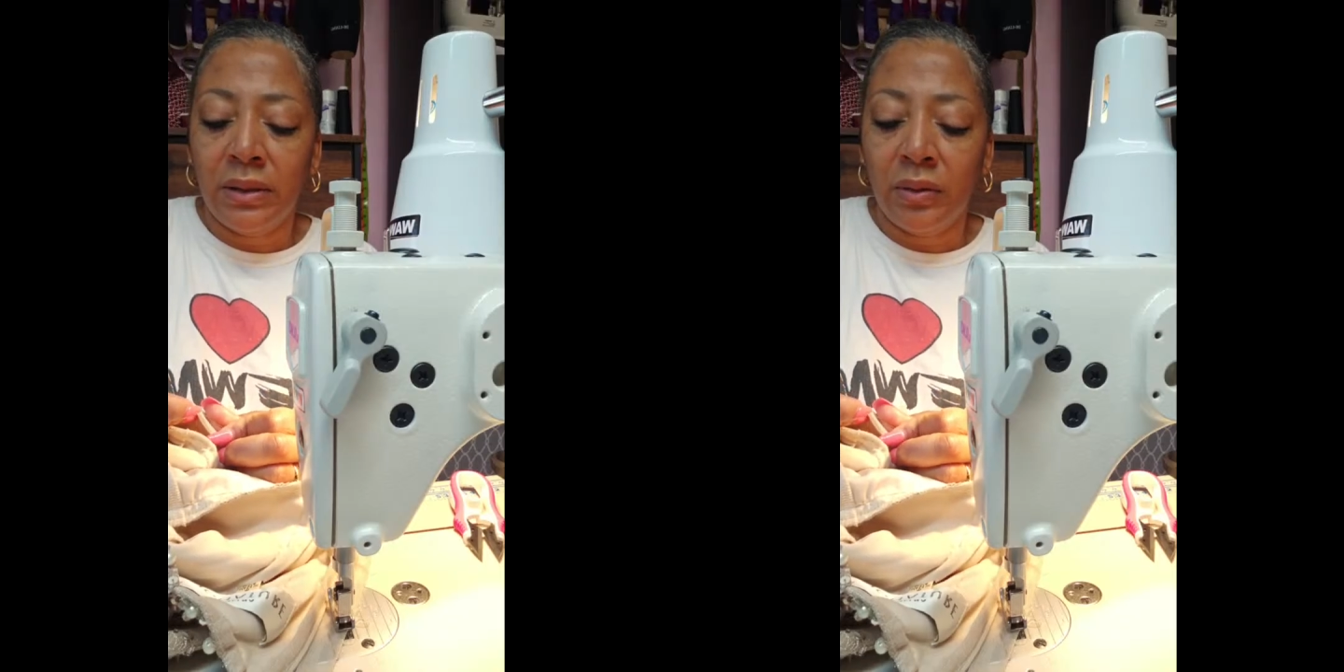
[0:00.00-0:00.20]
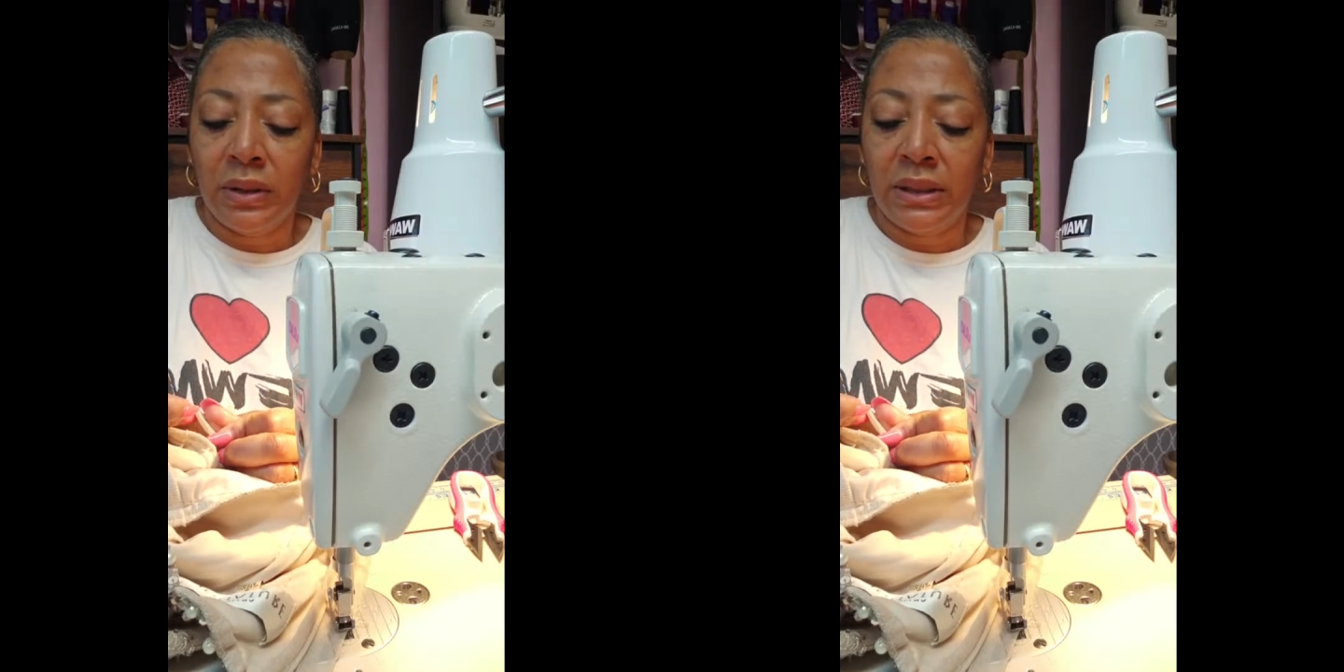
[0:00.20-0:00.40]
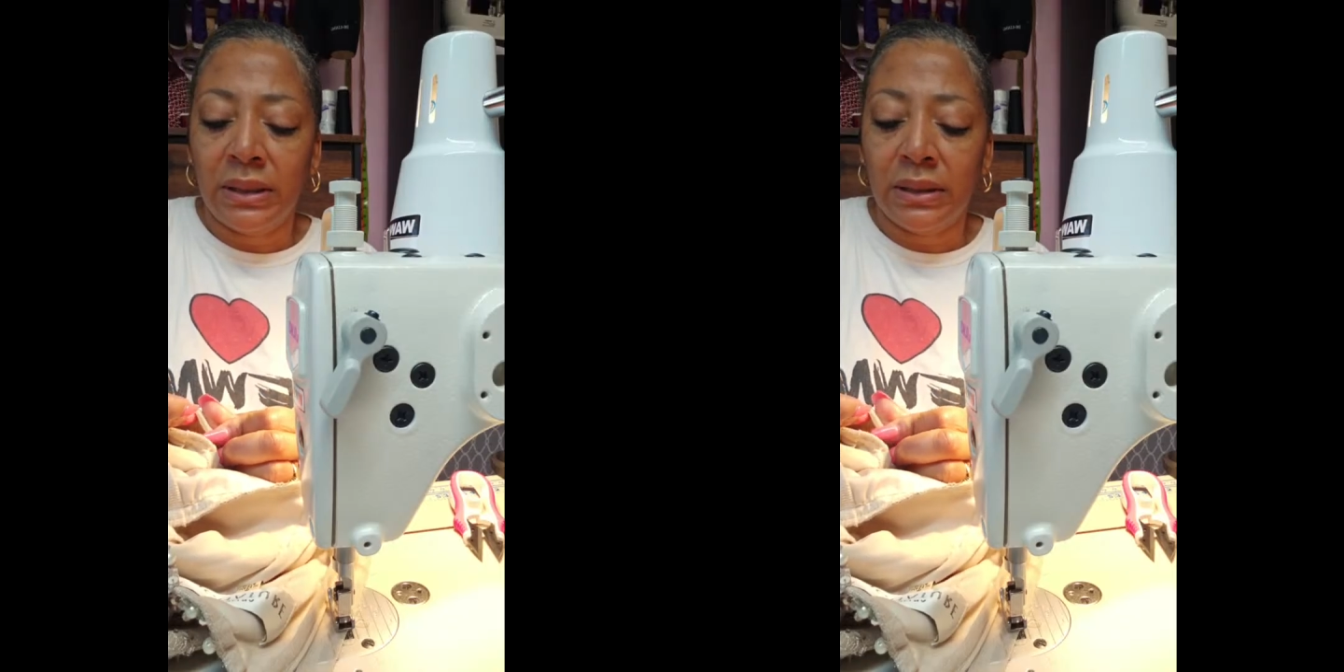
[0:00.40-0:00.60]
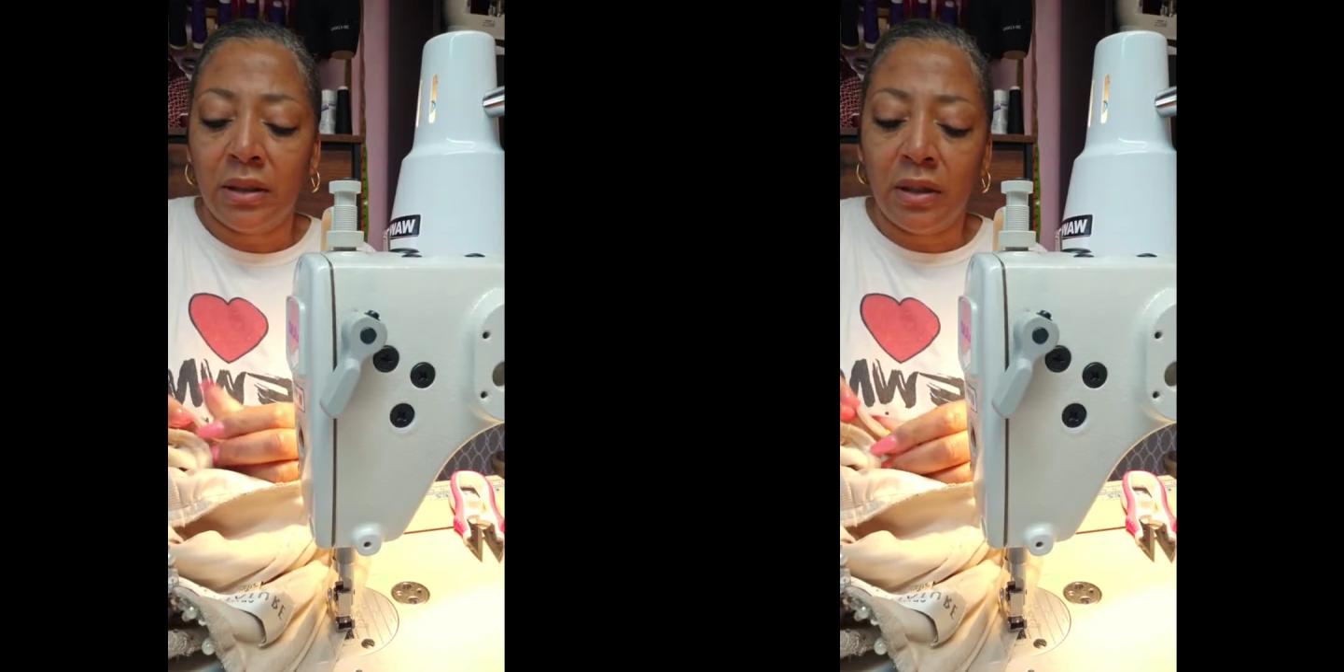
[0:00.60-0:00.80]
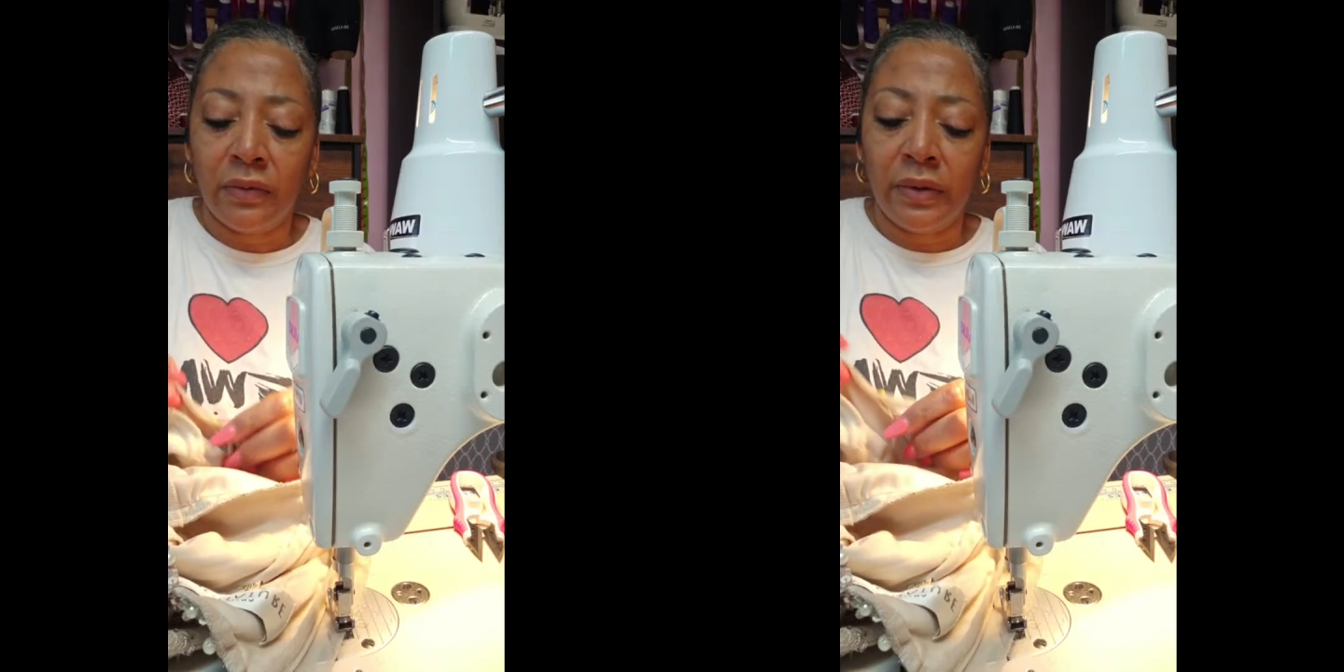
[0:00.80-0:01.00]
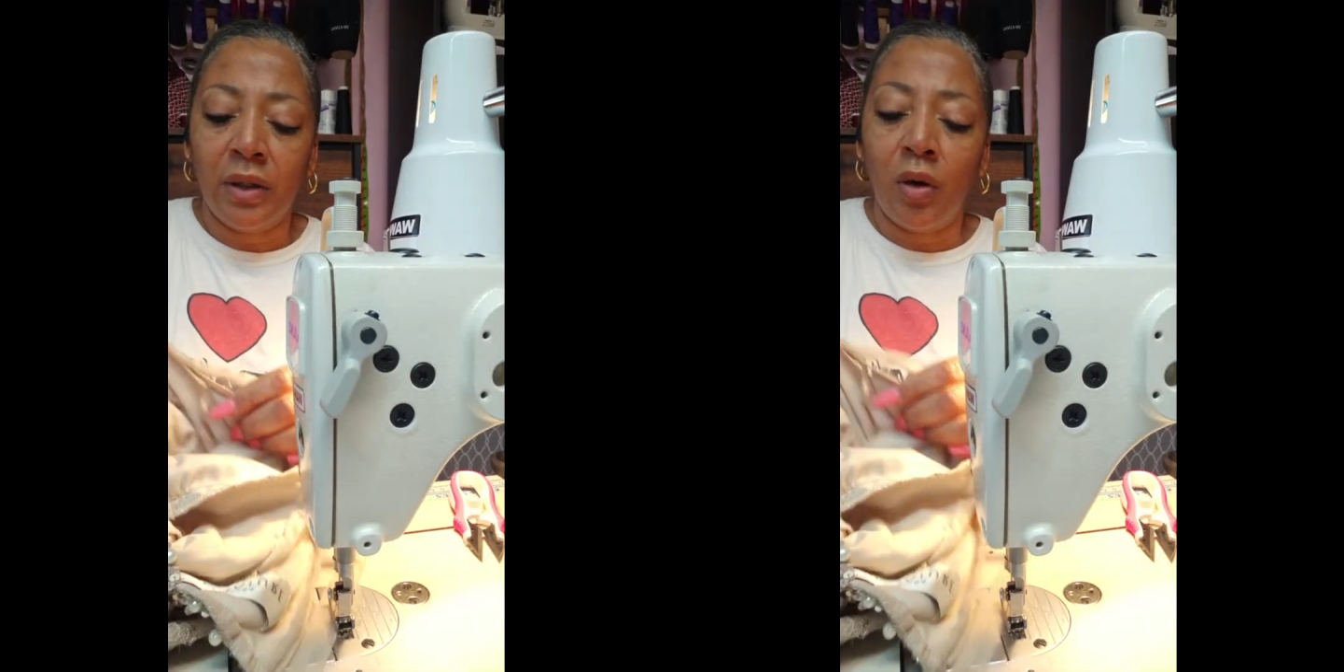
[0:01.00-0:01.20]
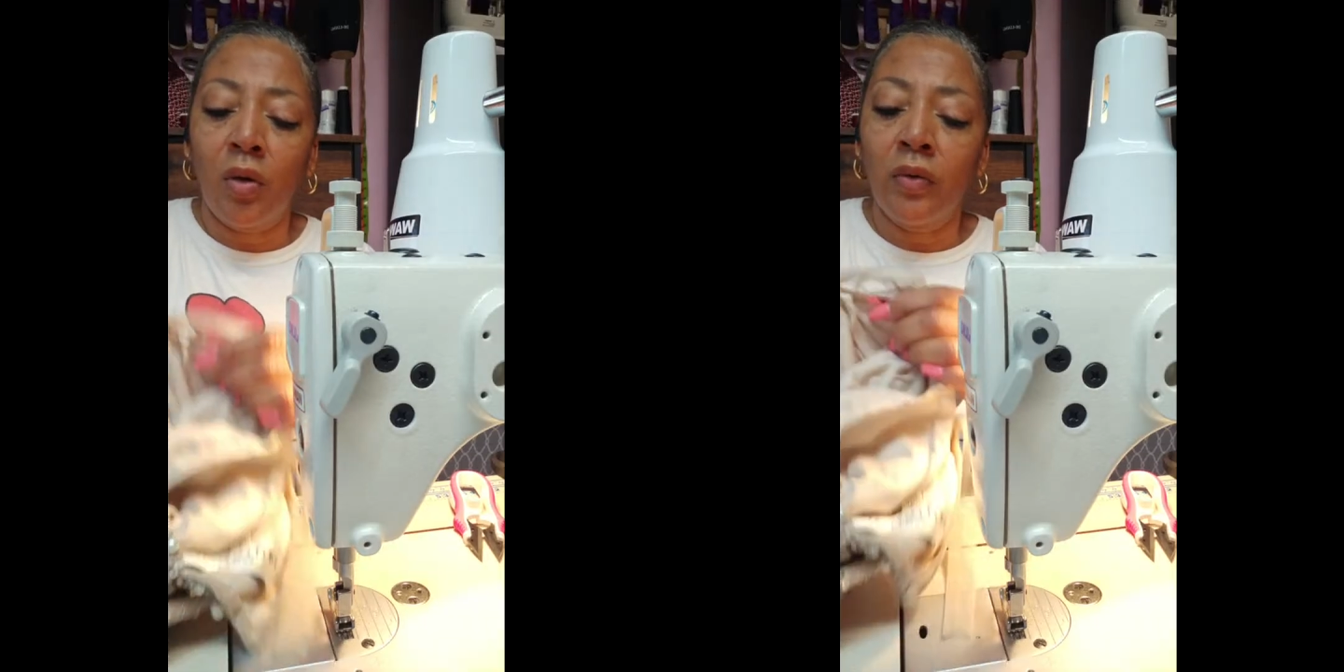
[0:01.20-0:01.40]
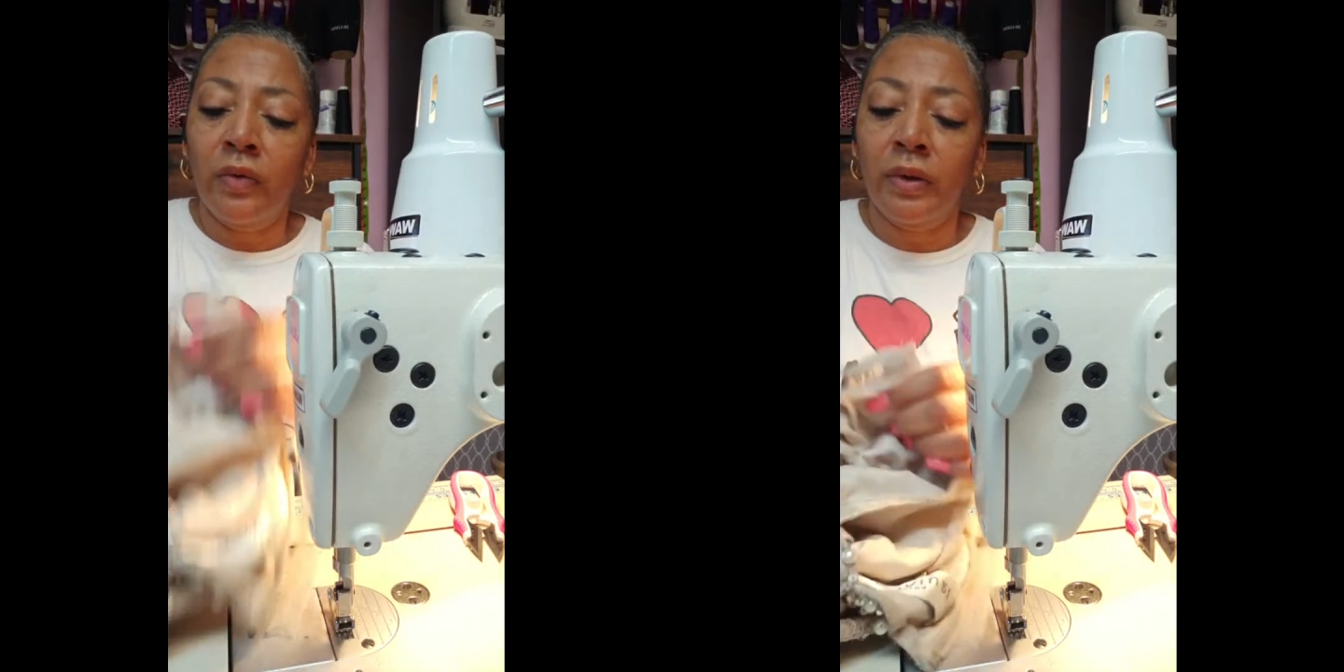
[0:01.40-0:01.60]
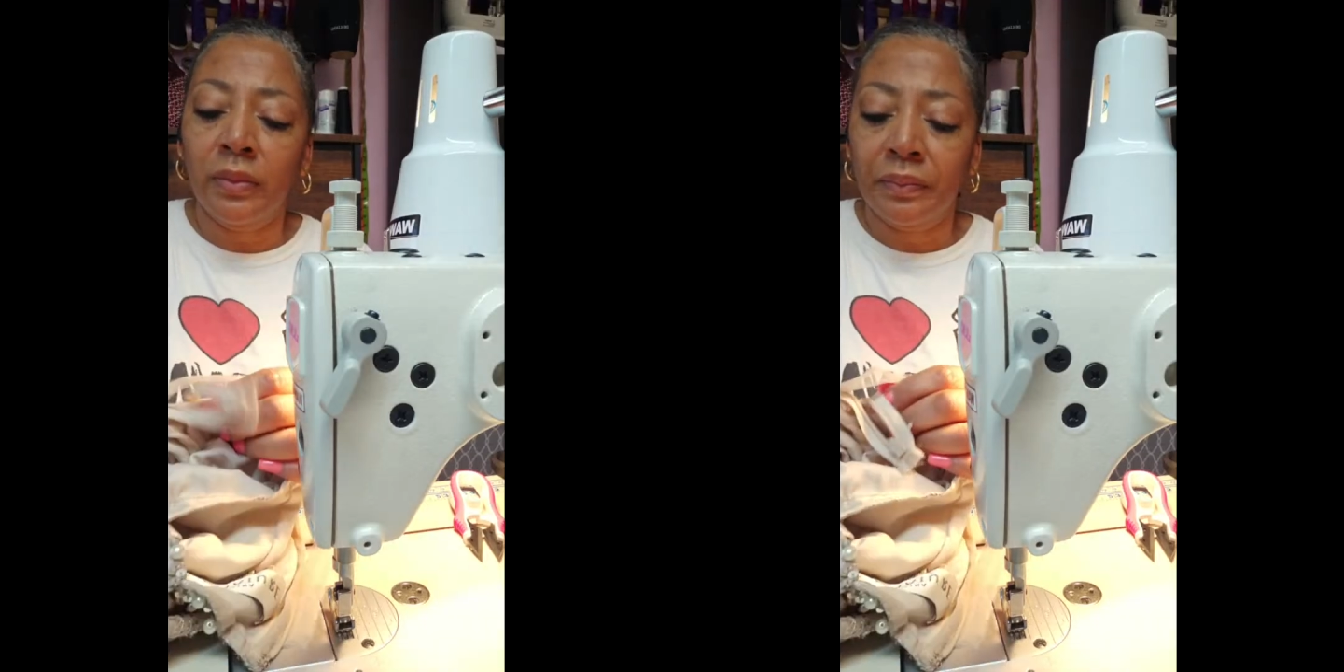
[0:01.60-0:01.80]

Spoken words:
doing is just covering over